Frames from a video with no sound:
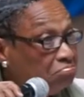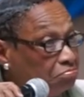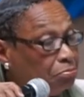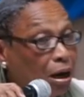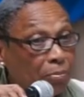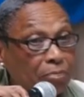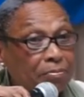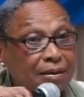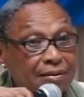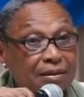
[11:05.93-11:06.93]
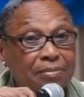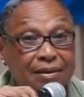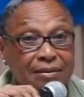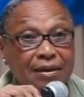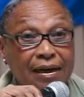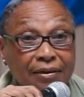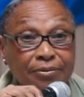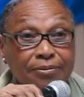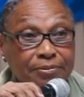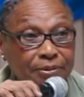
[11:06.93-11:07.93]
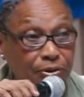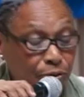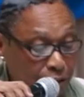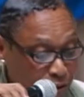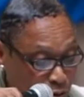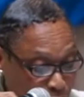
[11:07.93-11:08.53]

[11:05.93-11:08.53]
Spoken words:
probably Sebastiano, according to